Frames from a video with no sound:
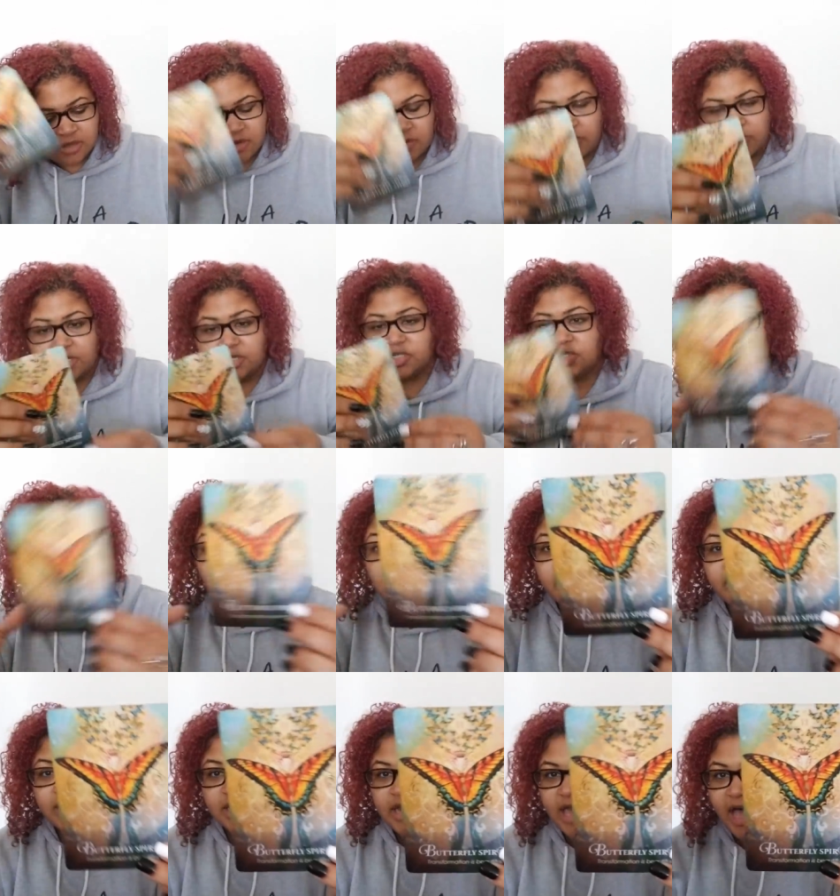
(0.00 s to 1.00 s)
where you're
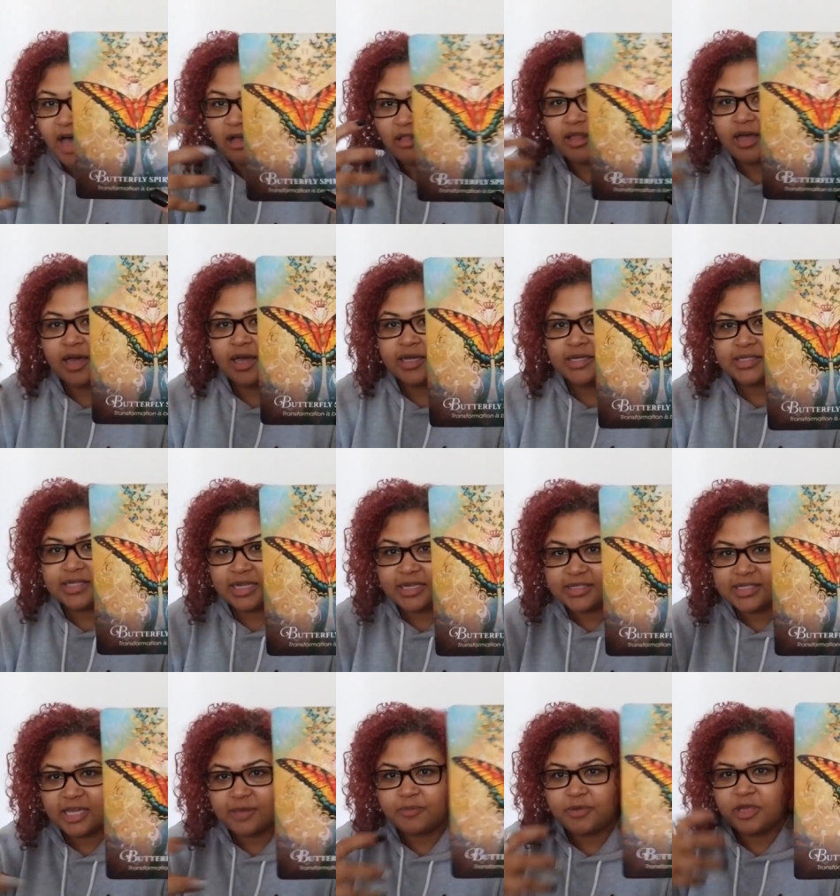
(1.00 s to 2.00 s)
drawing in allies and
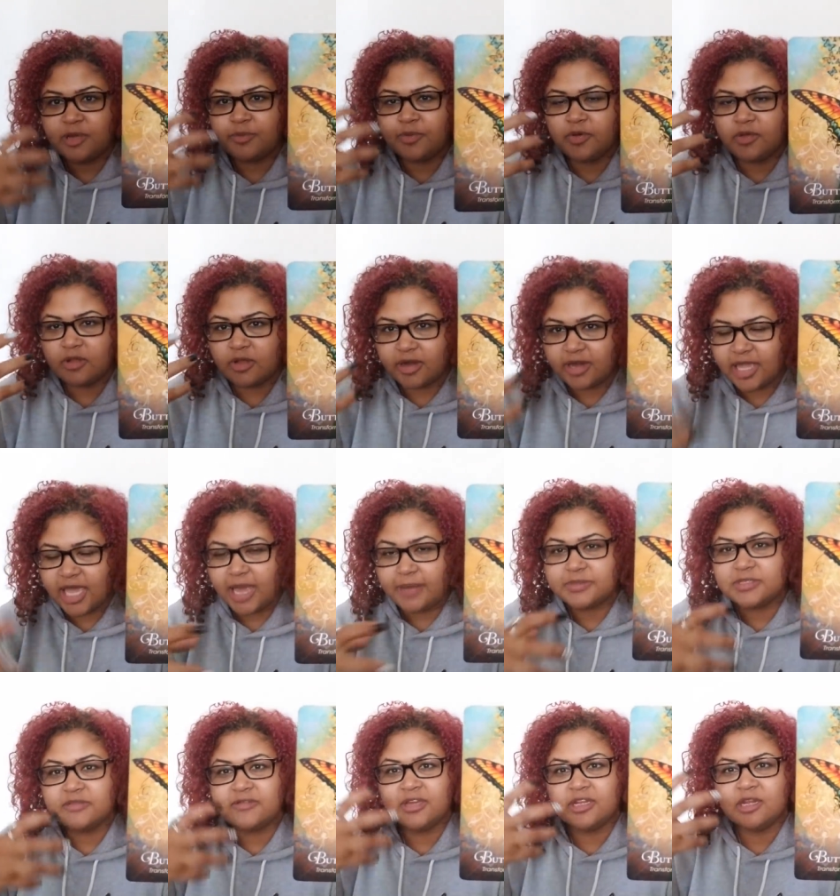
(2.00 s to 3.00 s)
it's like people are
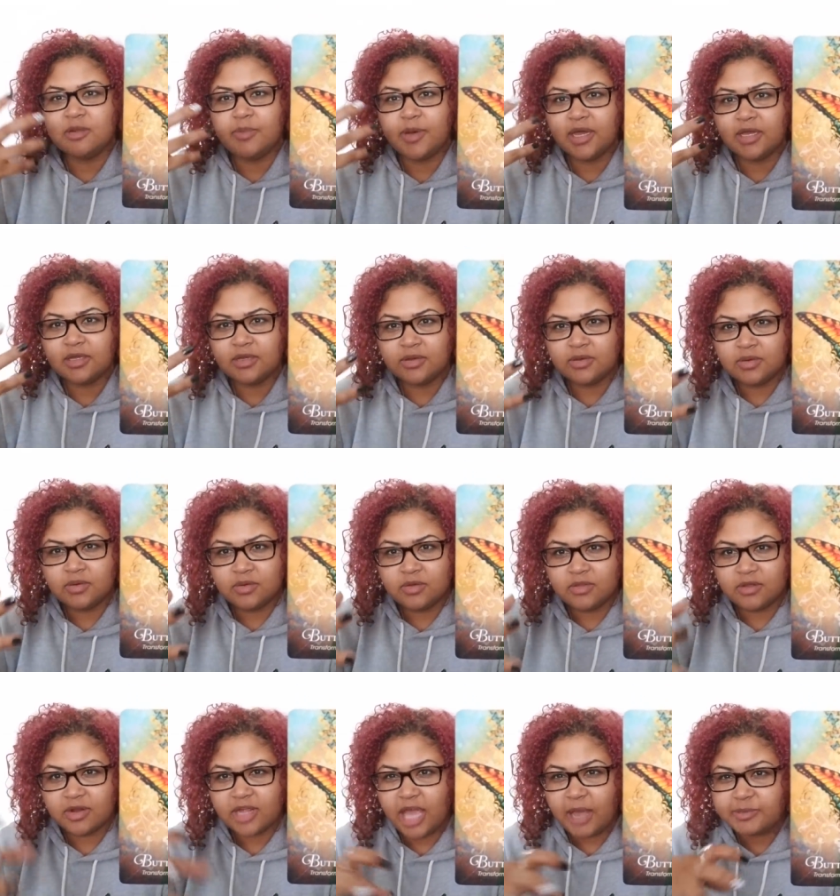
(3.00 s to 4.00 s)
captivated by you.
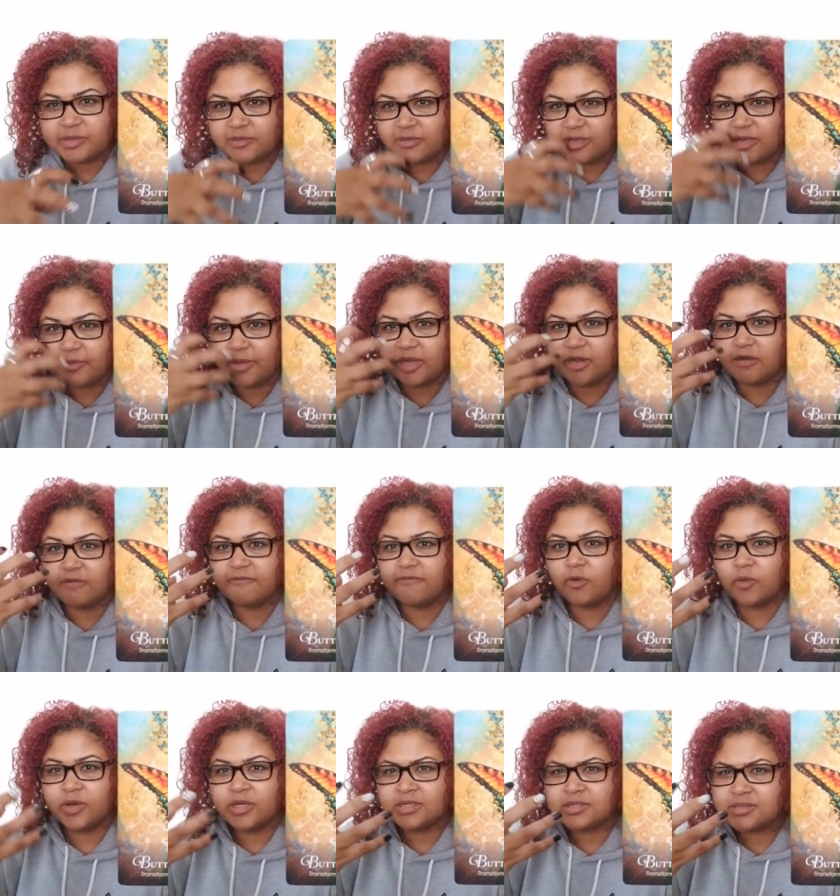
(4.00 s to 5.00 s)
They're captivated by your
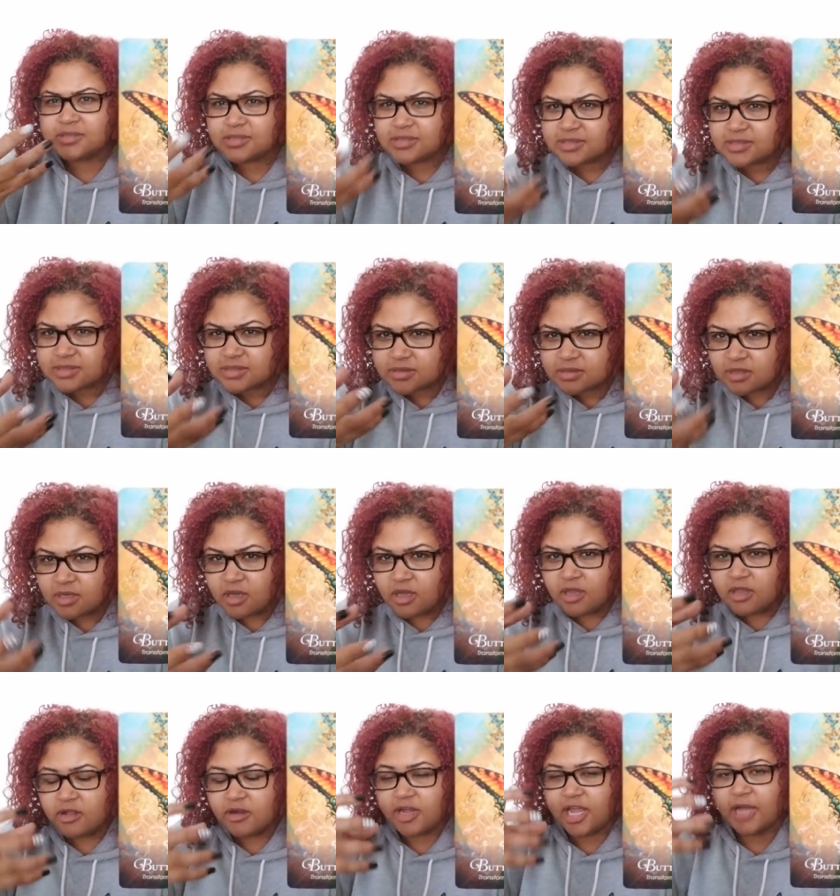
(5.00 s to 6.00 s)
voice.
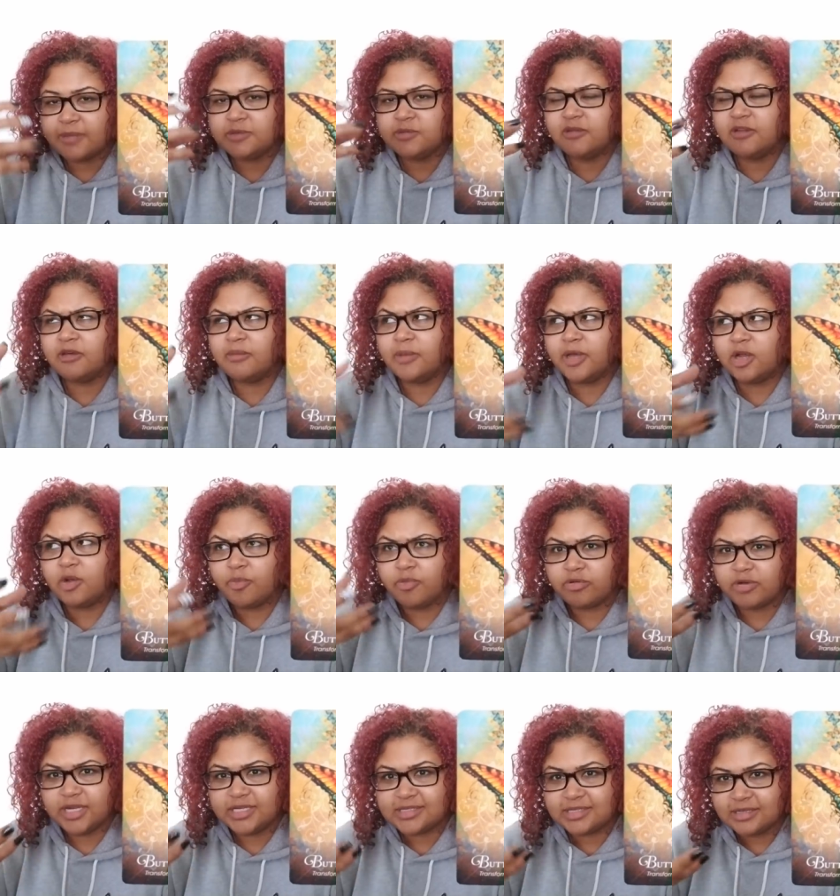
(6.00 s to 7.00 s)
They're captivated by your
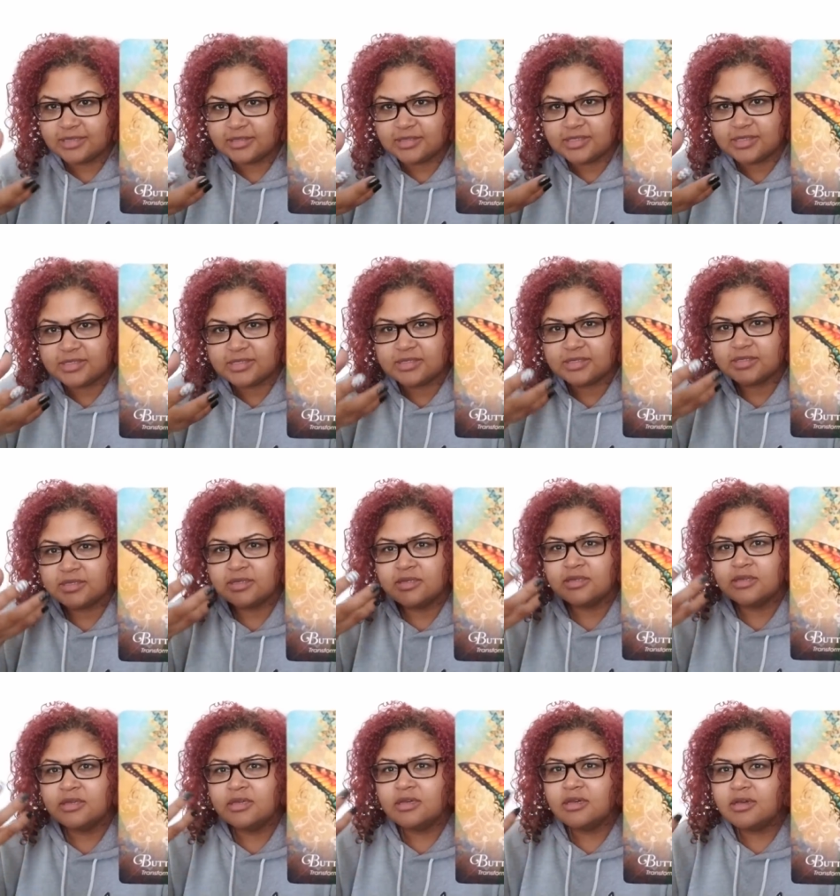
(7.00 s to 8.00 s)
presence.
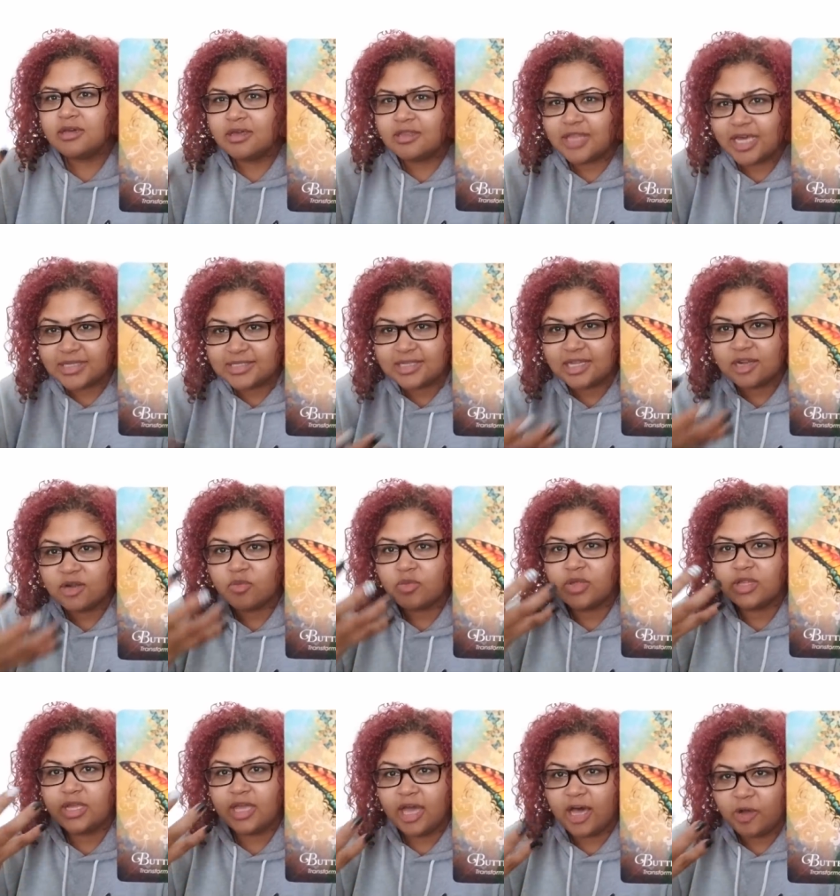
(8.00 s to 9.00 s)
That's going to
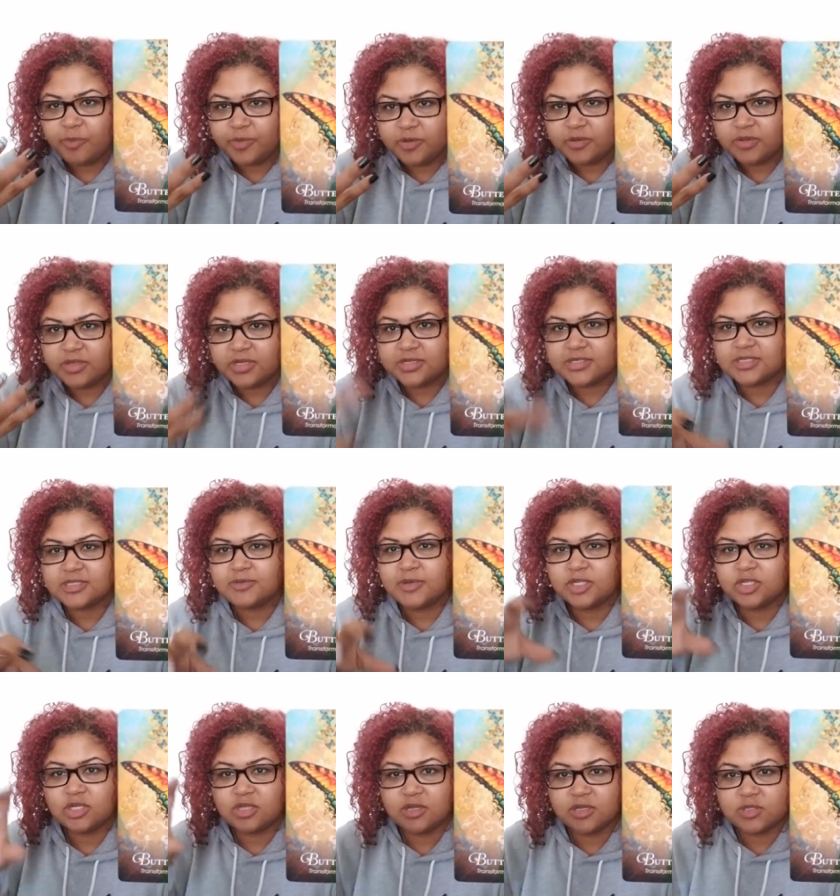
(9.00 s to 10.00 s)
really help you in this,
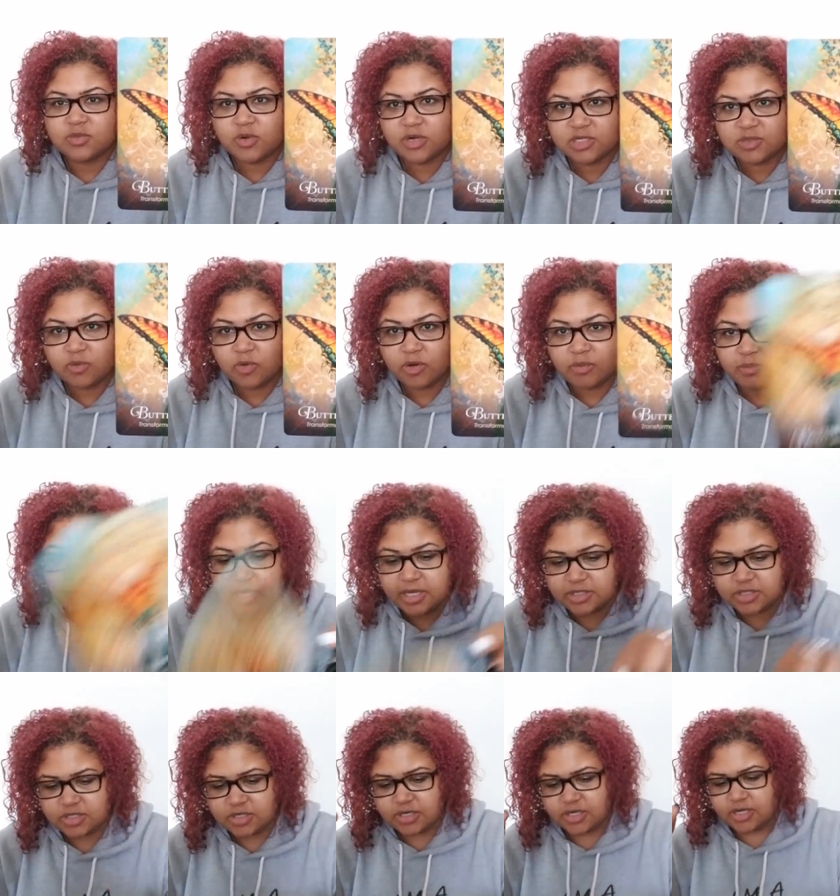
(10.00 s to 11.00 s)
especially those where it's more
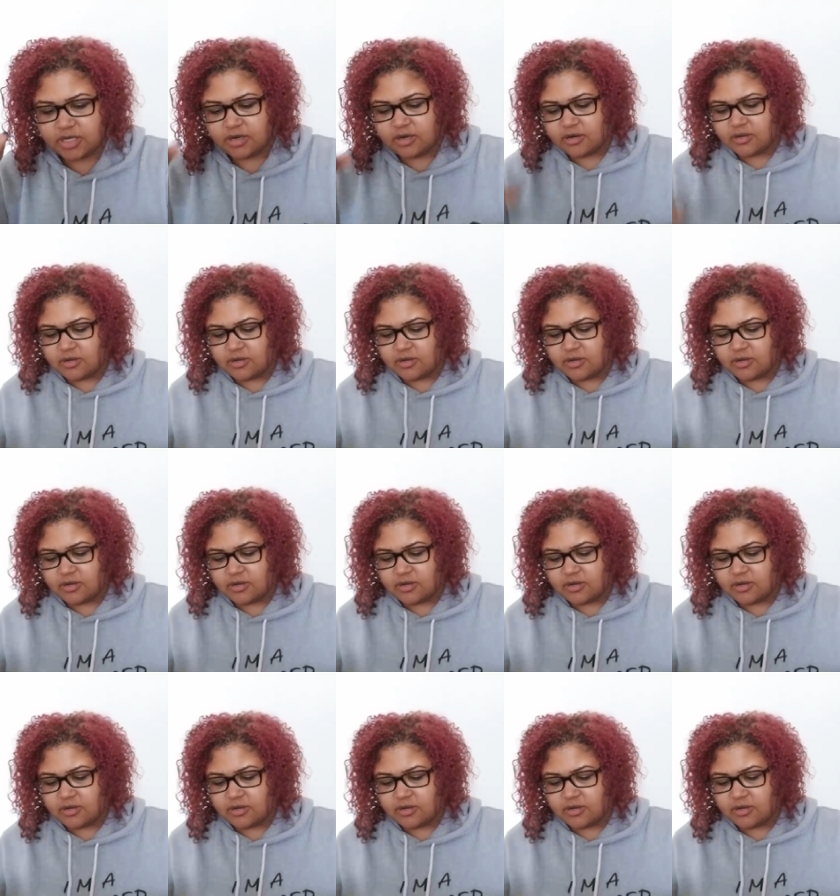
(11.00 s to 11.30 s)
major here,